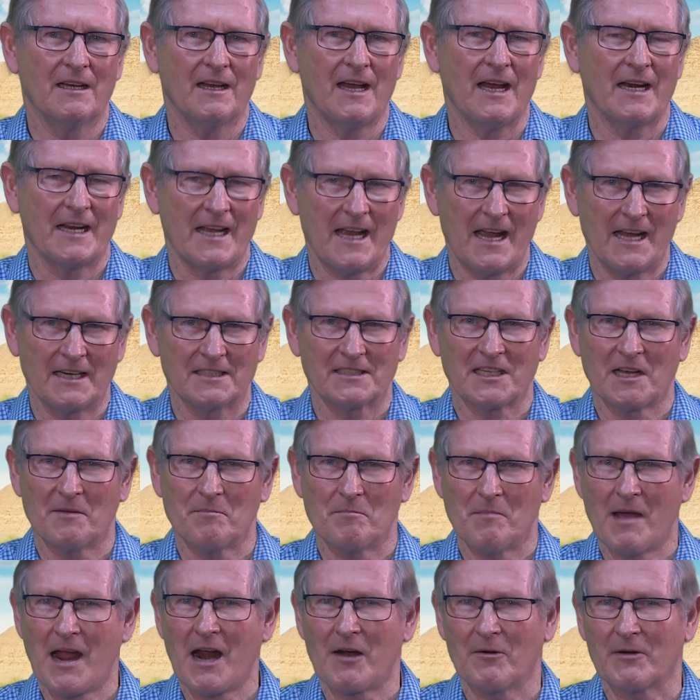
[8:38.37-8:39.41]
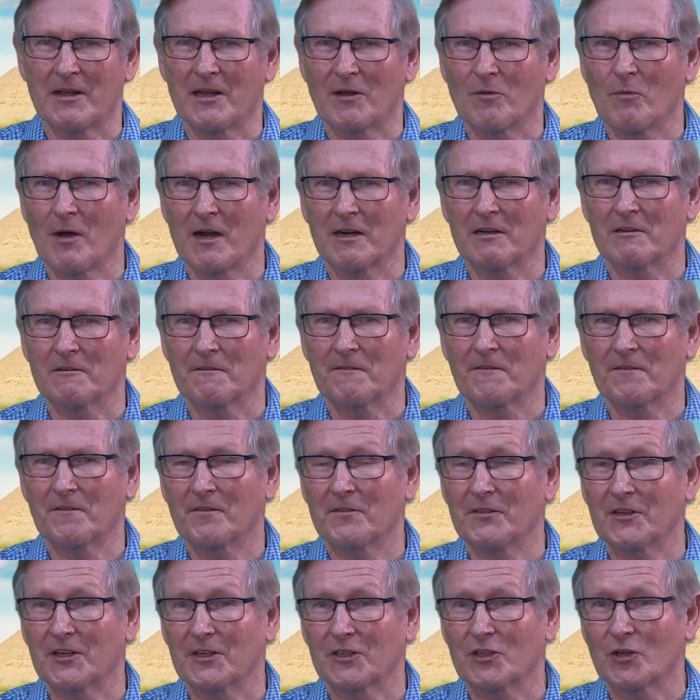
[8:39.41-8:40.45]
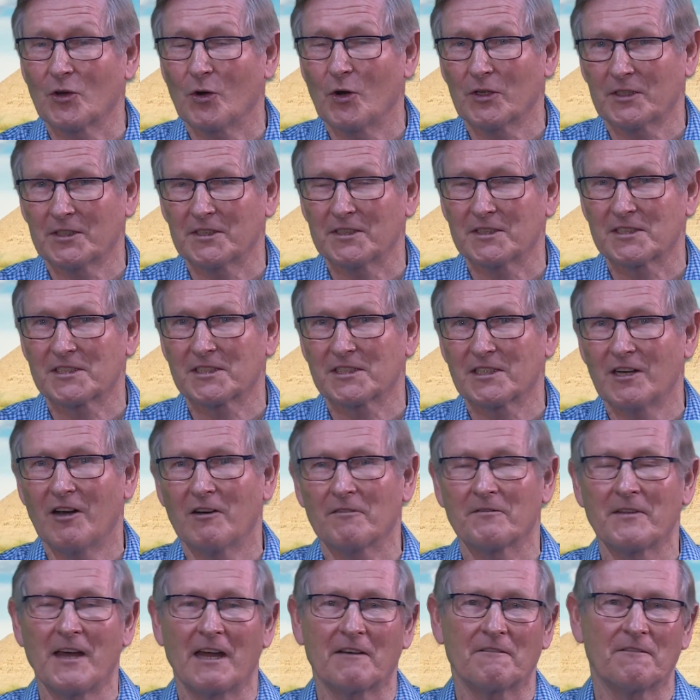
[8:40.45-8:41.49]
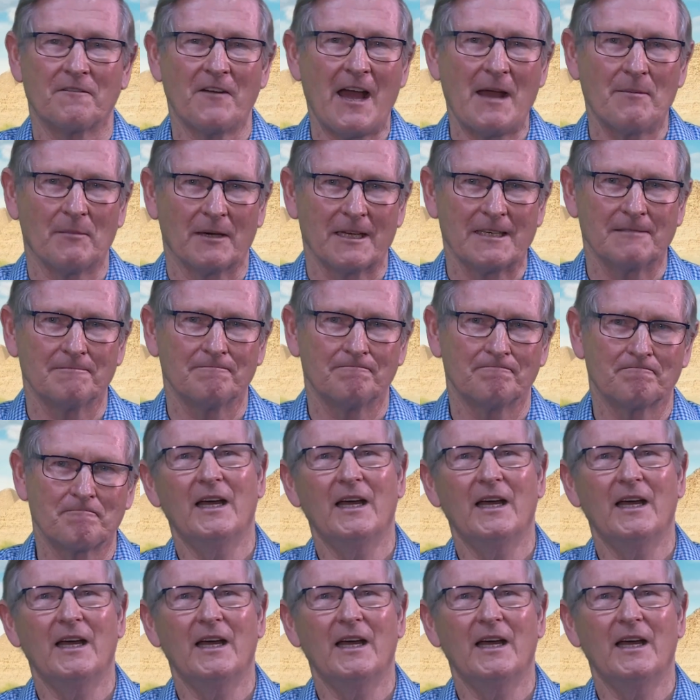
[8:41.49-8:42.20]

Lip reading: and he ends up marrying one of the daughters of that family.